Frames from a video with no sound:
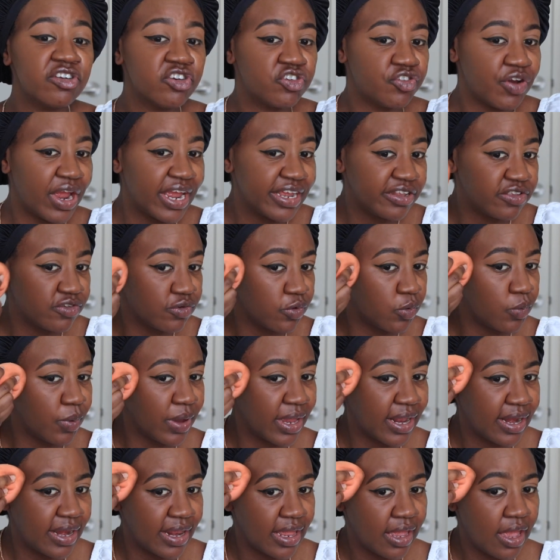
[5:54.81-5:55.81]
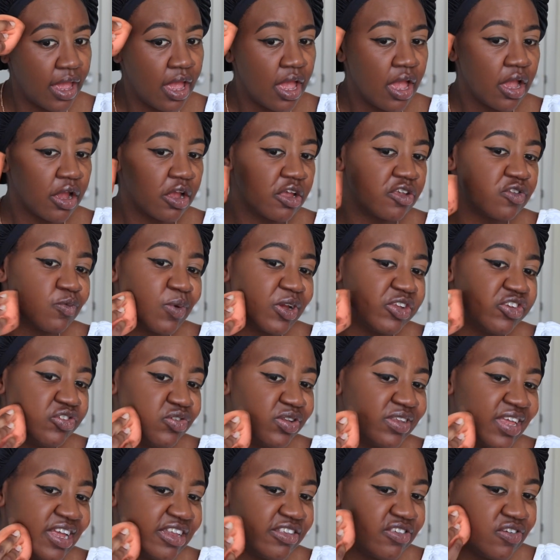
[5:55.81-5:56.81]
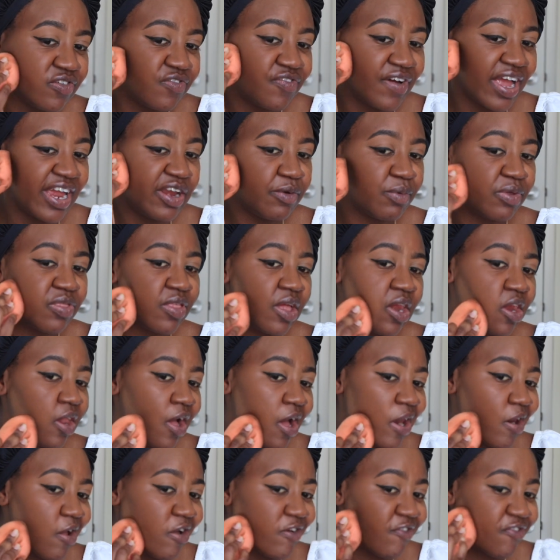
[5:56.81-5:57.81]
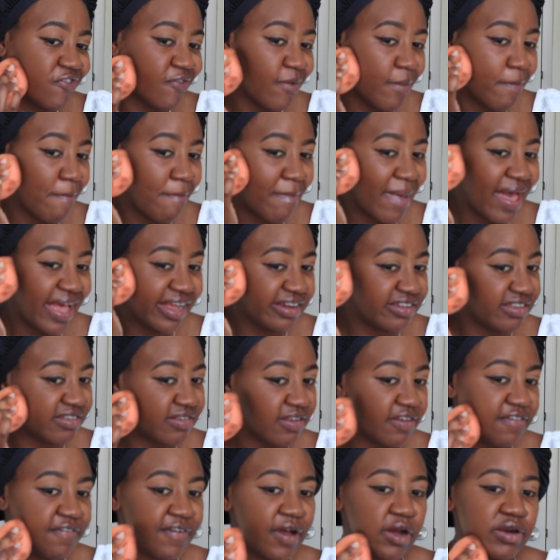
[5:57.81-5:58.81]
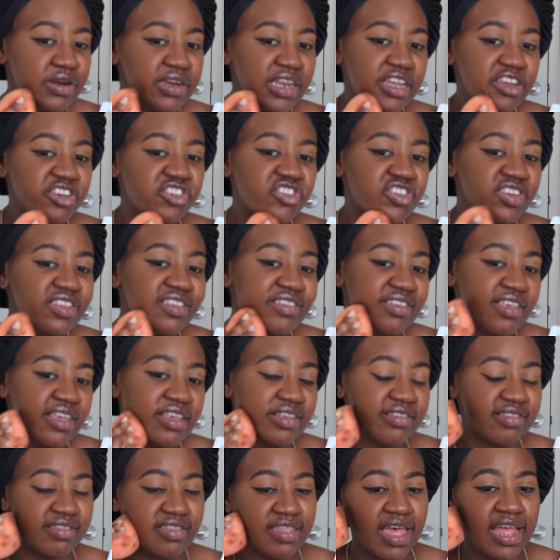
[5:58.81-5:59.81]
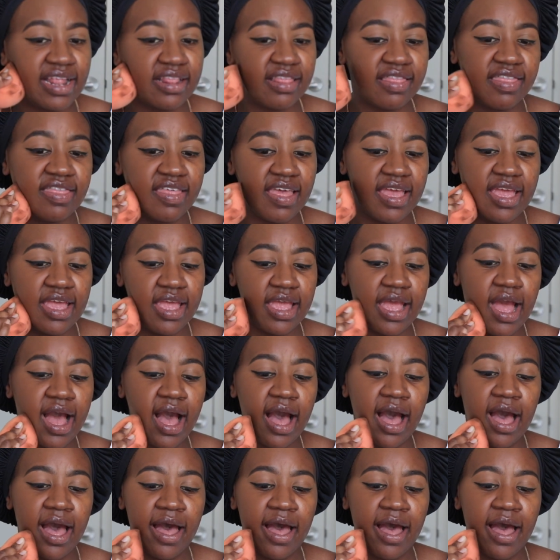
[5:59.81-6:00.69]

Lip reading: dry too quickly, because what you tend to find with a lot of matte foundations is that they